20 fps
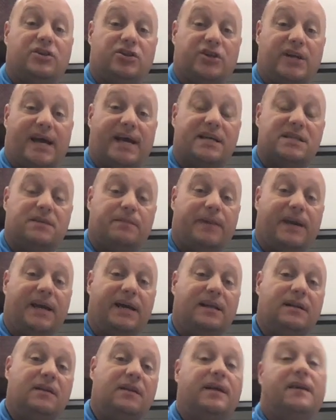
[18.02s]
jazz
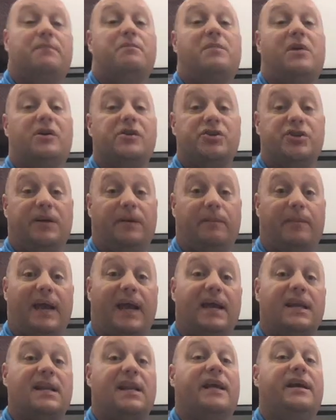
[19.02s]
band in marching
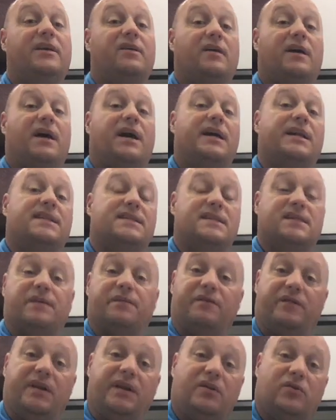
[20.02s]
band later on in
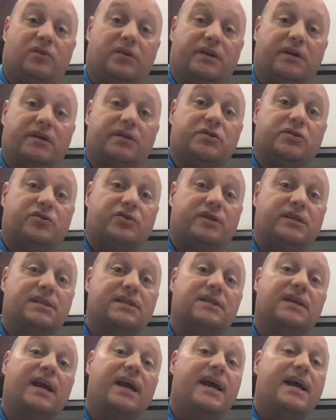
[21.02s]
symphony
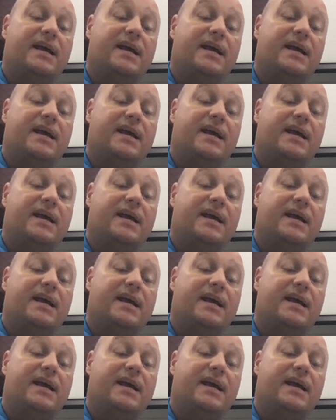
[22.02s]
orchestras